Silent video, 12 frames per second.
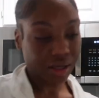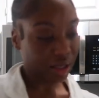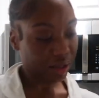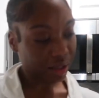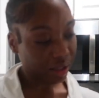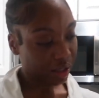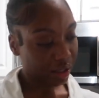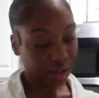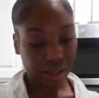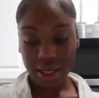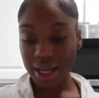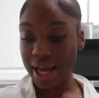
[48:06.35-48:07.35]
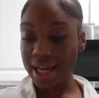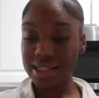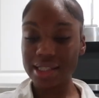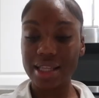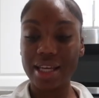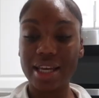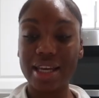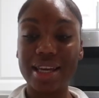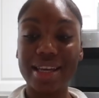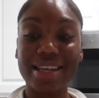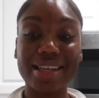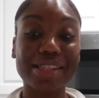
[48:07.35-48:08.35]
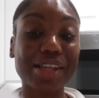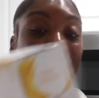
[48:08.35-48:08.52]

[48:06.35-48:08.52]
And then the last thing is